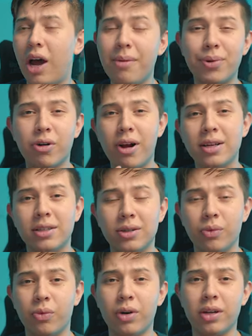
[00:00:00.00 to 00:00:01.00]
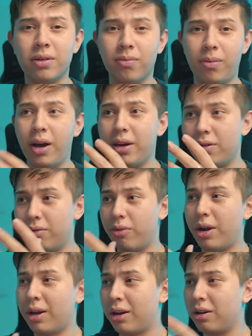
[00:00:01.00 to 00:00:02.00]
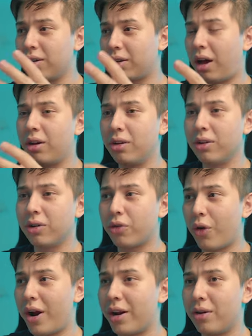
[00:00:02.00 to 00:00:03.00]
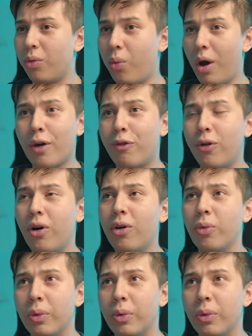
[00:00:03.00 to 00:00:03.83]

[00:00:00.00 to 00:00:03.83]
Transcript: I progressed with my regular color grading workflow,